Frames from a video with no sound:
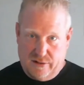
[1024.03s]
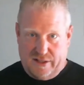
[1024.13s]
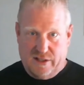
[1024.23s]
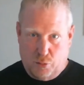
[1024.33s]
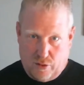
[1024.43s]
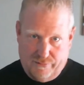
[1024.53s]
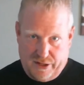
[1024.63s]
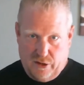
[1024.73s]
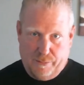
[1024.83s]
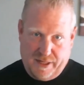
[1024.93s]
it's, it's more
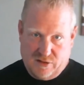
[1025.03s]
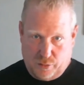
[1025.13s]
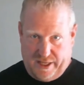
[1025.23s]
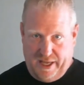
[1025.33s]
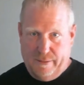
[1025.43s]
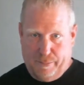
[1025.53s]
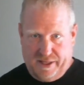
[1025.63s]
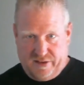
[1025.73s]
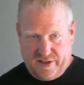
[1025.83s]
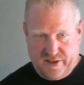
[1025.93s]
video because we can't
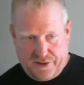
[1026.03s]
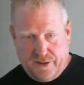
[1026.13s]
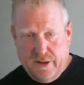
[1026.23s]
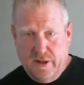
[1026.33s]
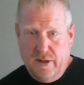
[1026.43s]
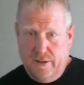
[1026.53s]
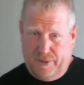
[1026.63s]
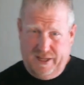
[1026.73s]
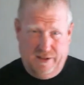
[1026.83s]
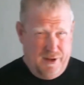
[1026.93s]
be together.
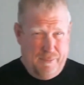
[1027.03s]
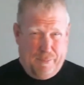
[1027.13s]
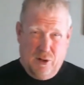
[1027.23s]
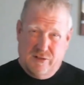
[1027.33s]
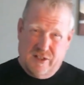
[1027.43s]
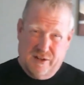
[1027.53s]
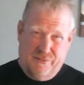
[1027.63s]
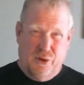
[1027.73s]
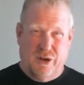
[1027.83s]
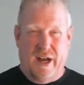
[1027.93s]
But even in person,
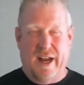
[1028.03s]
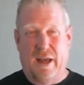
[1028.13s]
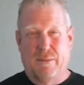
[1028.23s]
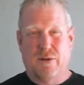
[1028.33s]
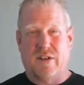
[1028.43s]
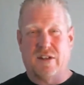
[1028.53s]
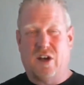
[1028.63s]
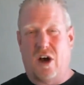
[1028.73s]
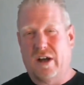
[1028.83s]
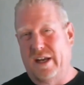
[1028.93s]
if you're not able to
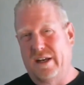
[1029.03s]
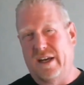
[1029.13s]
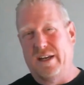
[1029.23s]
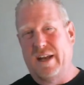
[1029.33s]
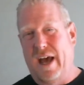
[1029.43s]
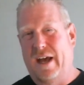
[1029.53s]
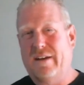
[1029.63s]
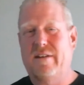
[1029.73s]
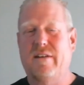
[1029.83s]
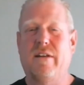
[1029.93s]
talk and
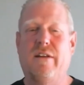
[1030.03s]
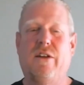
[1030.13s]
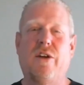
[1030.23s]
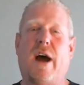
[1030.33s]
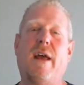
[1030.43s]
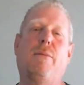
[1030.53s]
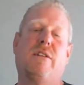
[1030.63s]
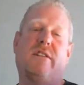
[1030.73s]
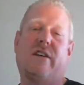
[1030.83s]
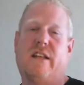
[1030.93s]
connect, you're not able
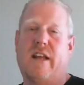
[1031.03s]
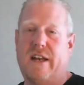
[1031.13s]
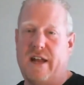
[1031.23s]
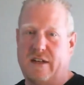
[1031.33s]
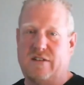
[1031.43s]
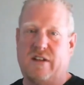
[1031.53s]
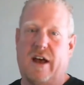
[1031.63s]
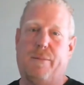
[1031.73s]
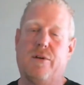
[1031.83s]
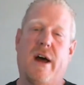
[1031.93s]
to take that next
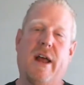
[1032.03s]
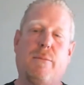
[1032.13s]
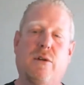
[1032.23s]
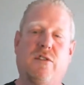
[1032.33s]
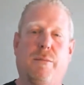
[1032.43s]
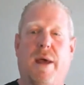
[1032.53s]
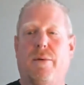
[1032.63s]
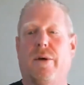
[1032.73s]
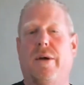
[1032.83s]
step. You're not able to maybe